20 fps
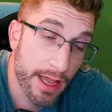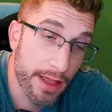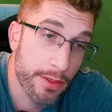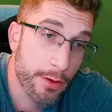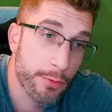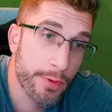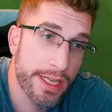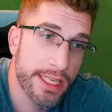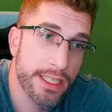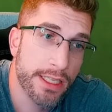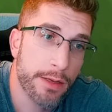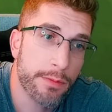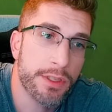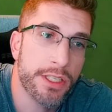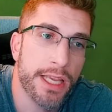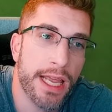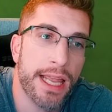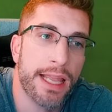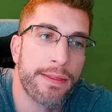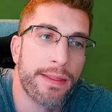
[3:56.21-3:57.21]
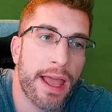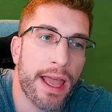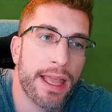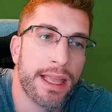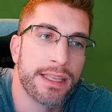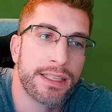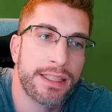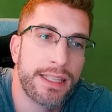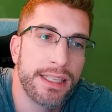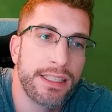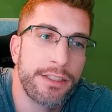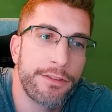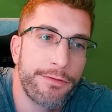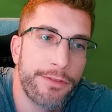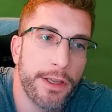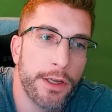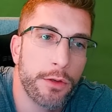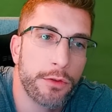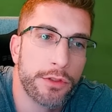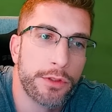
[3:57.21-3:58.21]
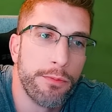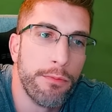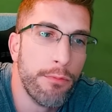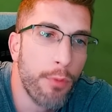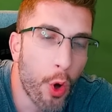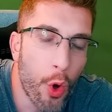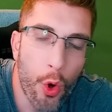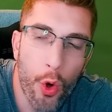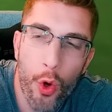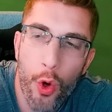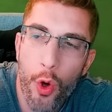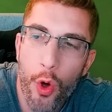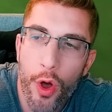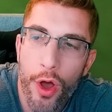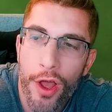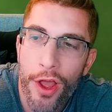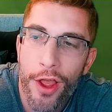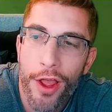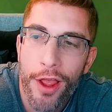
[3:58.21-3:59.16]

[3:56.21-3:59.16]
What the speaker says: And the reason I'm saying that is this feels more